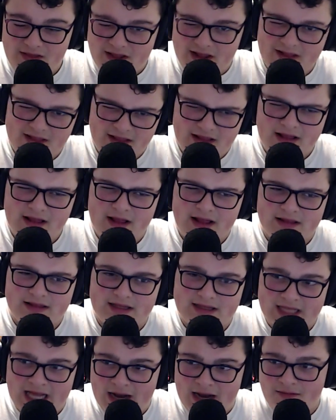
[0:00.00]
think
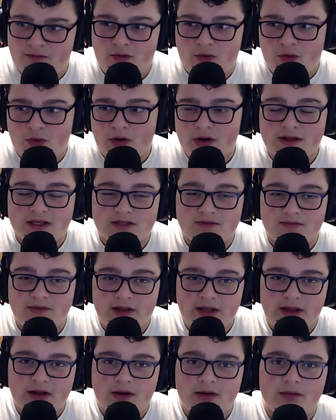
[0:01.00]
time of recording this
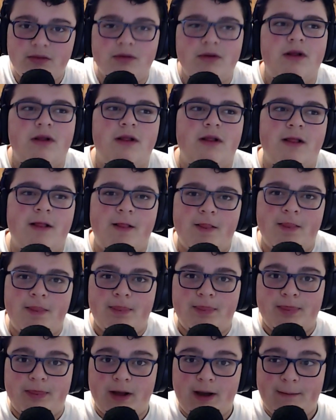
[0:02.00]
video,
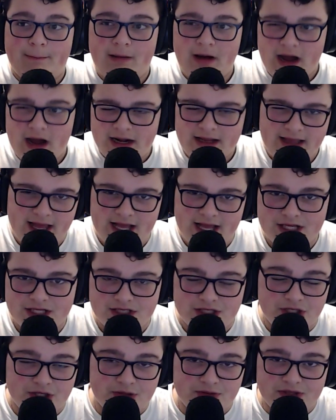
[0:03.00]
the
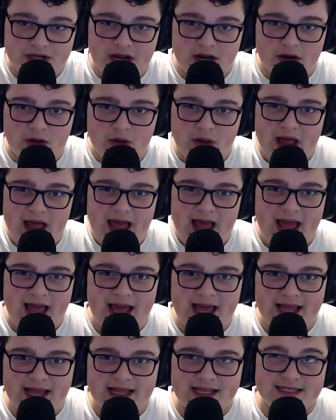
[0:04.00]
podcast YouTube channel
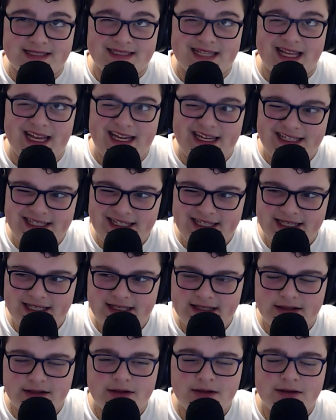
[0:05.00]
has
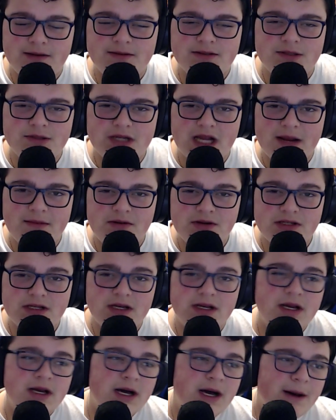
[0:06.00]
18 subscribers.
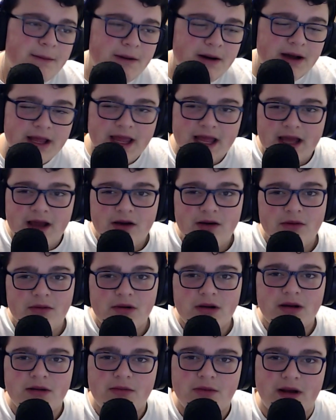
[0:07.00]
But yeah,
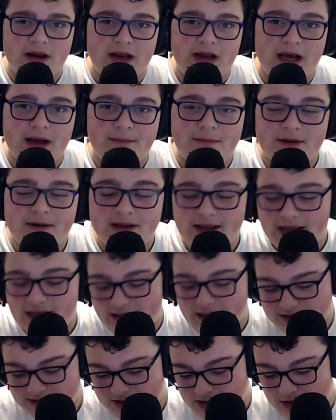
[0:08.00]
and whatnot. But
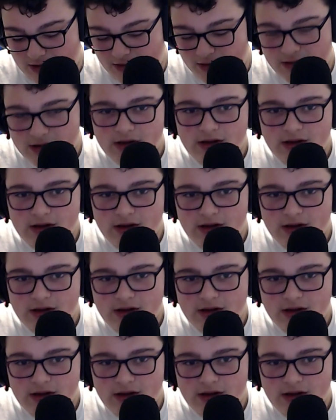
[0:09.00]
yeah, so